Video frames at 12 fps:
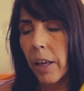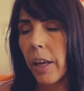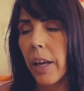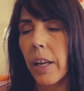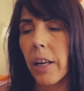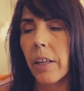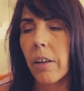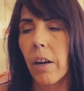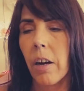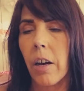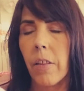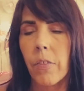And I
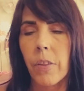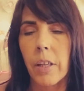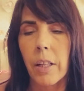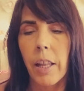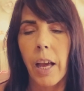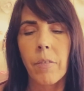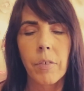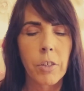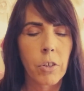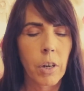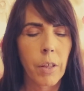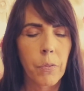got the
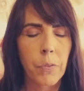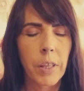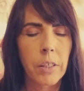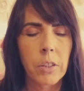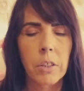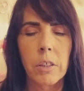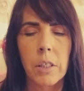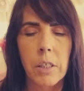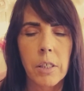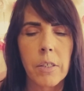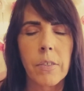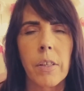lavender. I think there
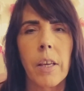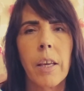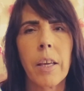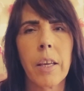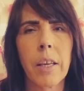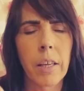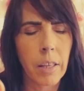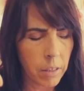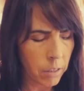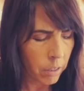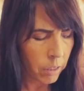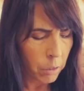is a
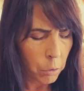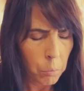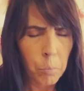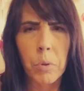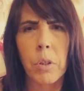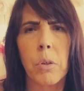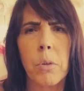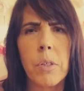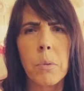blue as